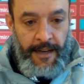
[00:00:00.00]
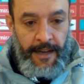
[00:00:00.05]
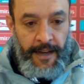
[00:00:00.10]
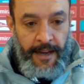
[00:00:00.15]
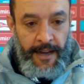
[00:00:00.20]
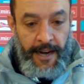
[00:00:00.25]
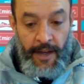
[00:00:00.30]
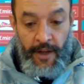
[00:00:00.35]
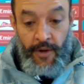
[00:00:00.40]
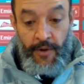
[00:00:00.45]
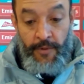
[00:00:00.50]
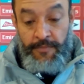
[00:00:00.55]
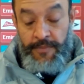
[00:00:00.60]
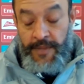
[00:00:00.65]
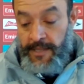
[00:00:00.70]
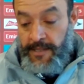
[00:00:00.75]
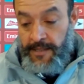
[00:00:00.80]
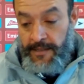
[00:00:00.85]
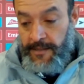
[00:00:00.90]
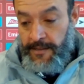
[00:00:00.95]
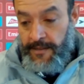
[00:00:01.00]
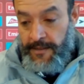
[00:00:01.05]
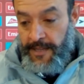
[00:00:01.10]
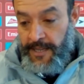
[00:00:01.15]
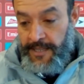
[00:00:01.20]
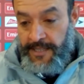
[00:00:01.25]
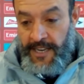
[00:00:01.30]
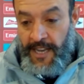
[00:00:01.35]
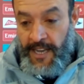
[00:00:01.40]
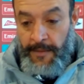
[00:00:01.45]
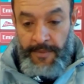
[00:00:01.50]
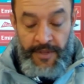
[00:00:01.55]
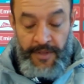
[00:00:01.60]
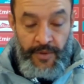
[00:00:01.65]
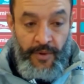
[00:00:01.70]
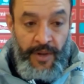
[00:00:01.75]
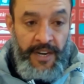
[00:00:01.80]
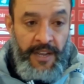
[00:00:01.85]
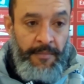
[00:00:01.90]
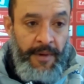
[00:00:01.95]
I hope that it doesn't happen
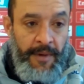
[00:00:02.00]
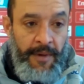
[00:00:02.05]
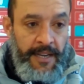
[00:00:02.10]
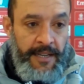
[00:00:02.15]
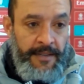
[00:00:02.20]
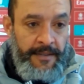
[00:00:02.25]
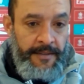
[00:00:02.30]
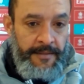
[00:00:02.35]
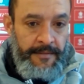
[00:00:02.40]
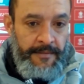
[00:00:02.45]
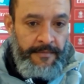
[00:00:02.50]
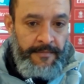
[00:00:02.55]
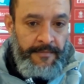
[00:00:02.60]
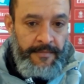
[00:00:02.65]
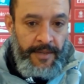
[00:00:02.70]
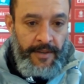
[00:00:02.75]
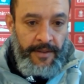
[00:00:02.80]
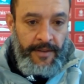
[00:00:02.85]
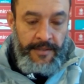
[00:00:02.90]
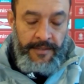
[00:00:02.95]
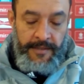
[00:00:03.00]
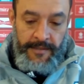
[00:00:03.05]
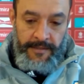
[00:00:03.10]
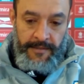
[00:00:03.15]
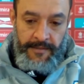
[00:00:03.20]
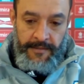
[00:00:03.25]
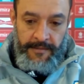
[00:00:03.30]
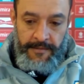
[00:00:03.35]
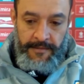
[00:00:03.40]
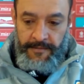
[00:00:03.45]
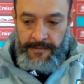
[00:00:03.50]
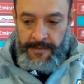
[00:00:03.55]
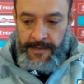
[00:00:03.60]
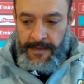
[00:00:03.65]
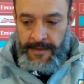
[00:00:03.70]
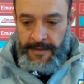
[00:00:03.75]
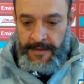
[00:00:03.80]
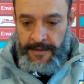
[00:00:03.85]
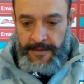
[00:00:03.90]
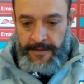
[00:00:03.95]
to anybody, because
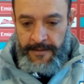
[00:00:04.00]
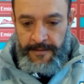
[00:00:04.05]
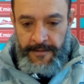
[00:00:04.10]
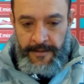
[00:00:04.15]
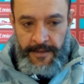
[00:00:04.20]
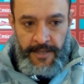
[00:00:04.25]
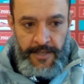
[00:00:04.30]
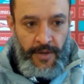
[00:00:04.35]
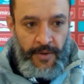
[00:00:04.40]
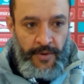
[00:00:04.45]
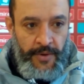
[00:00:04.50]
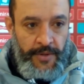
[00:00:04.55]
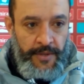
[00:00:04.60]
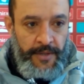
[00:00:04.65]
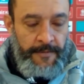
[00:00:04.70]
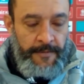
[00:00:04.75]
it's not good.